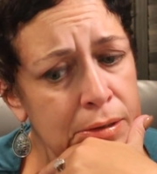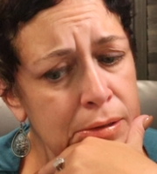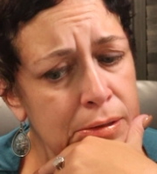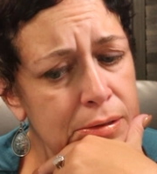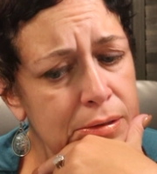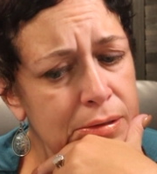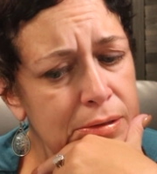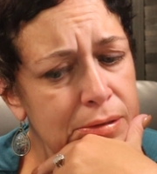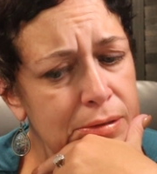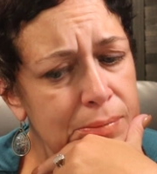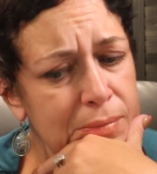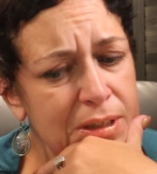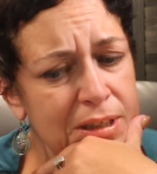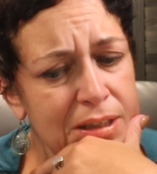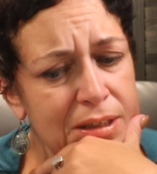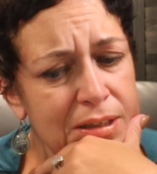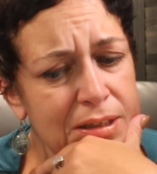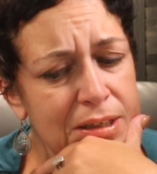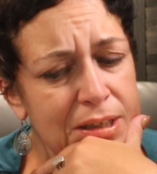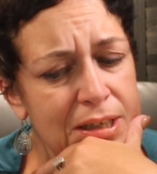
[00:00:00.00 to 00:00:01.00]
Oh my
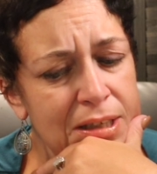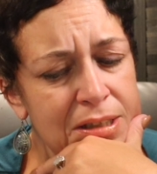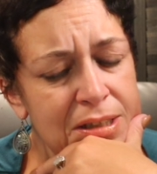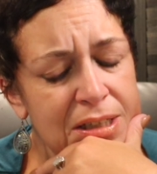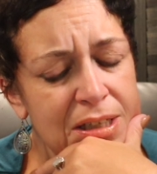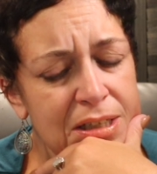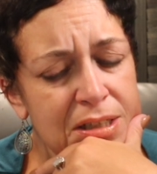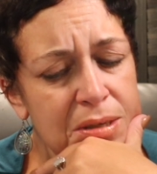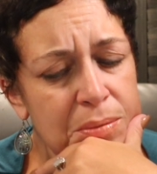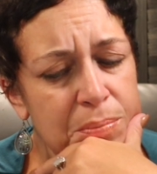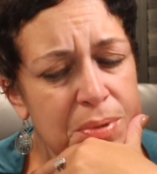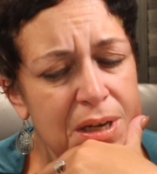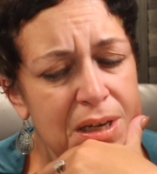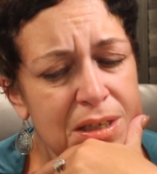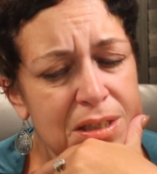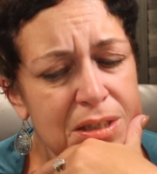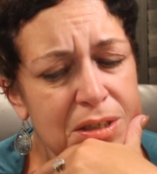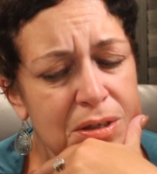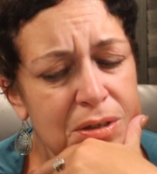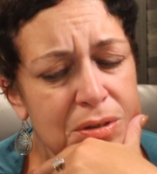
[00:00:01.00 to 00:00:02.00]
goodness, Six of
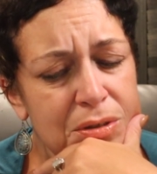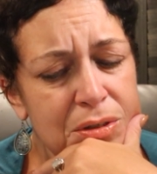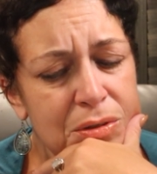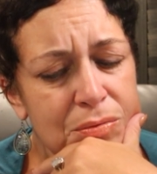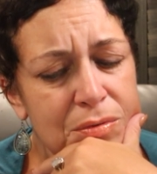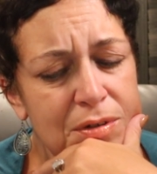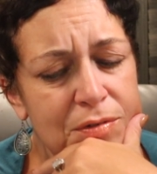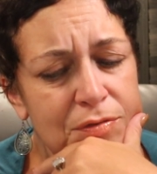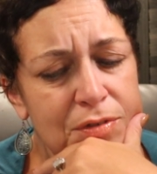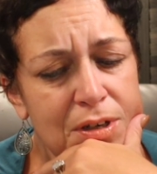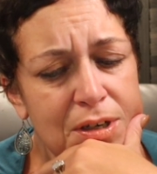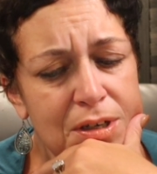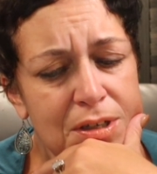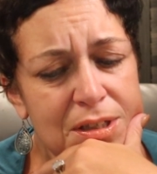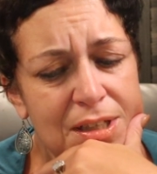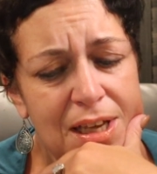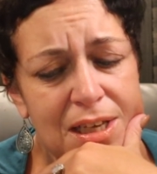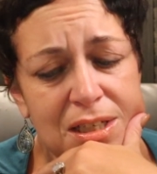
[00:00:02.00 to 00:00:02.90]
Pentacles reversed.